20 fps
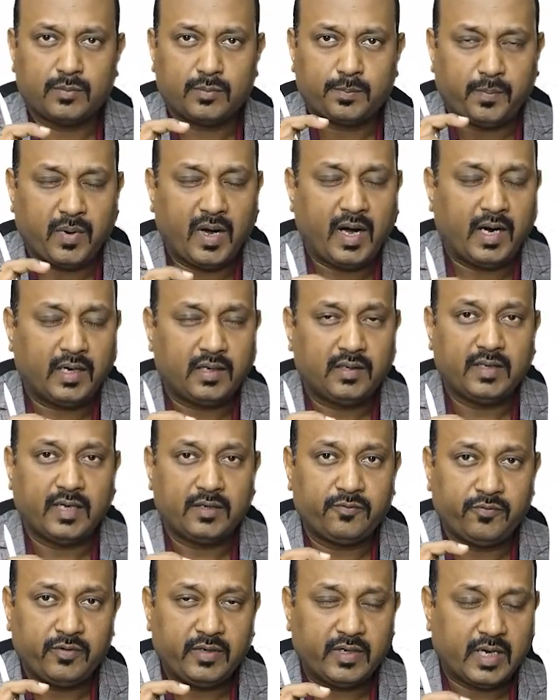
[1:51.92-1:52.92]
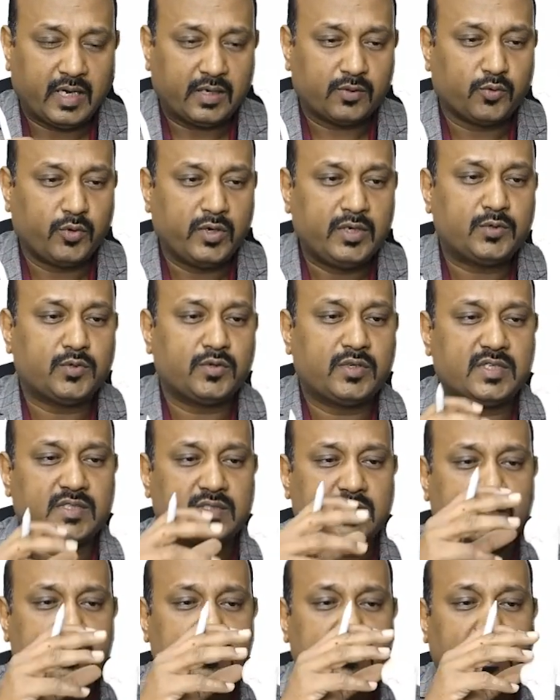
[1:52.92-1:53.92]
part that we are going to
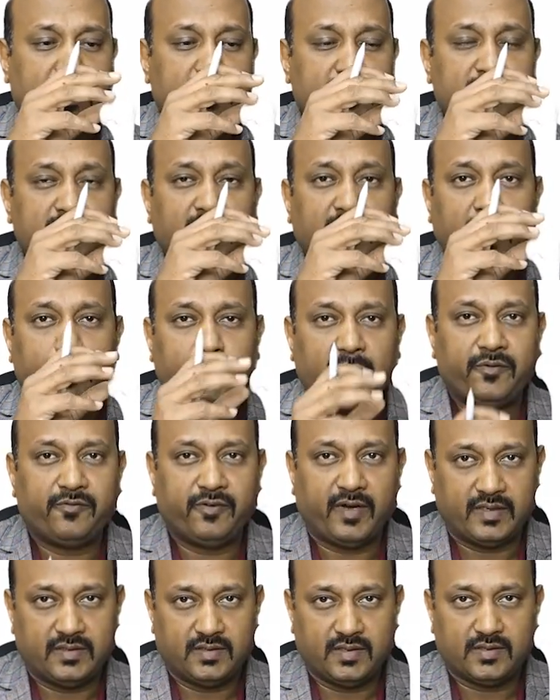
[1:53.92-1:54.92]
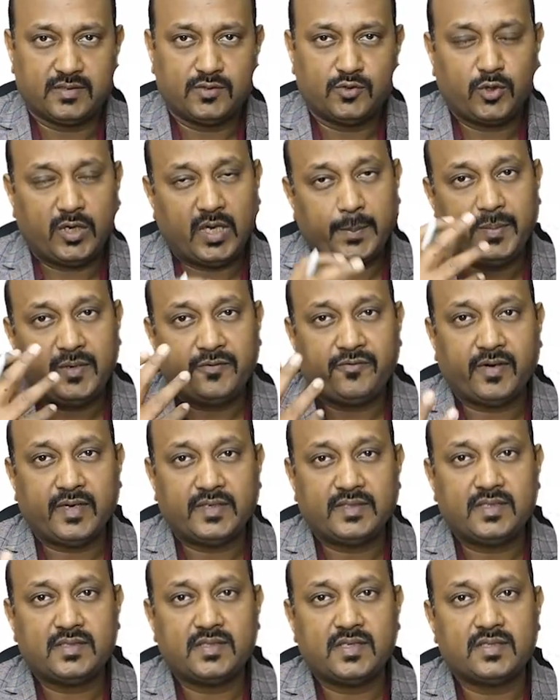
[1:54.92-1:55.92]
discuss, that is the epiphysis. So
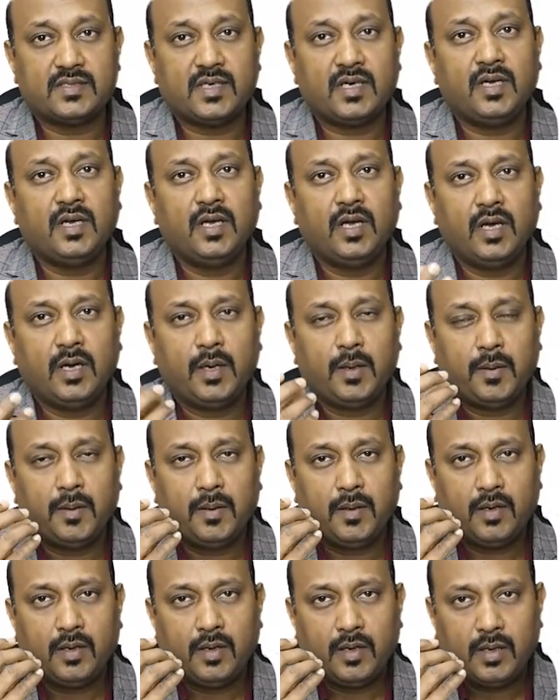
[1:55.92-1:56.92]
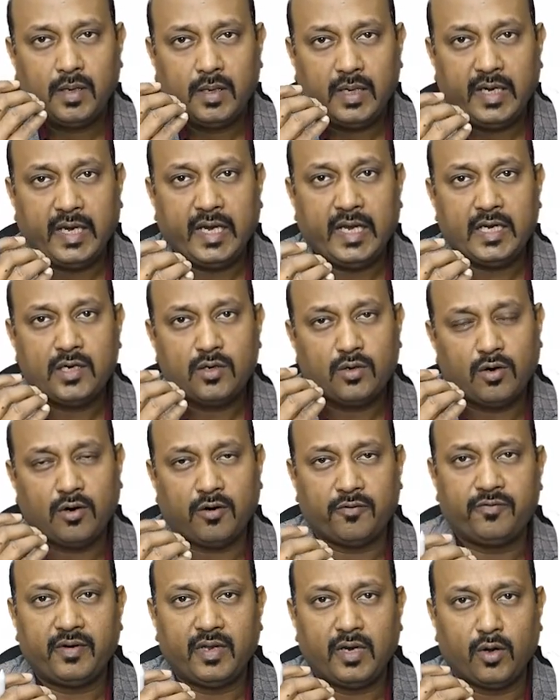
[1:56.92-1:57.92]
epiphysis is a end
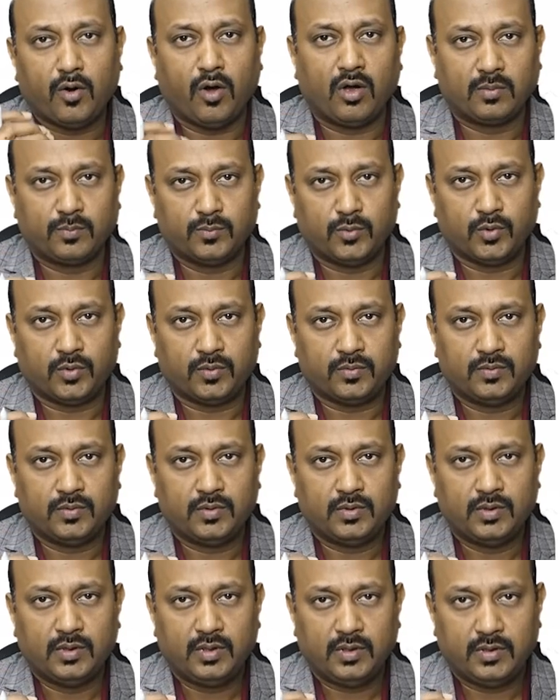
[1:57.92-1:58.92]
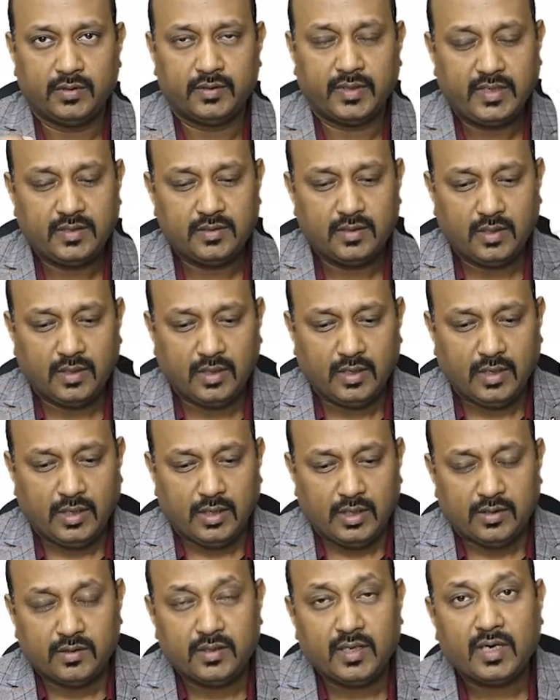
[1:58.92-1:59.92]
of a long bone, right?
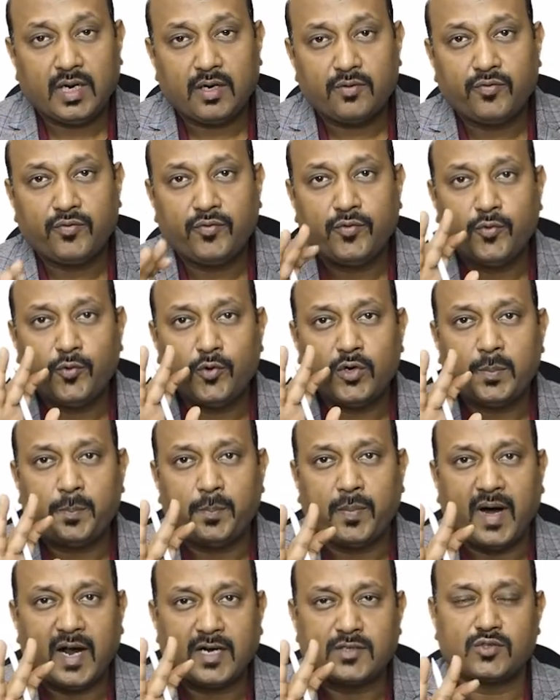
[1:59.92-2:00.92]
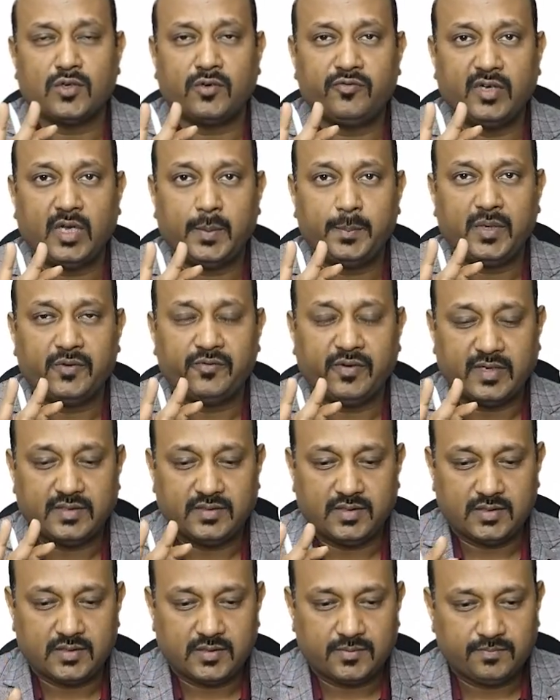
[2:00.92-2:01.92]
There are four parts of
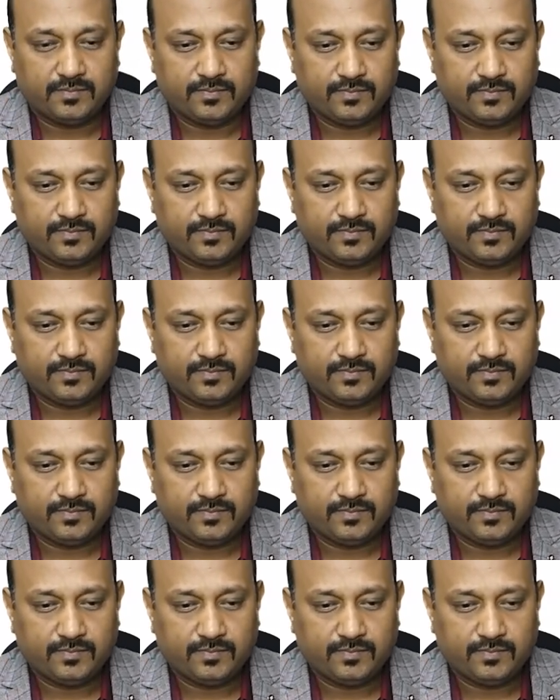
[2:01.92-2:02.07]
epiphysis: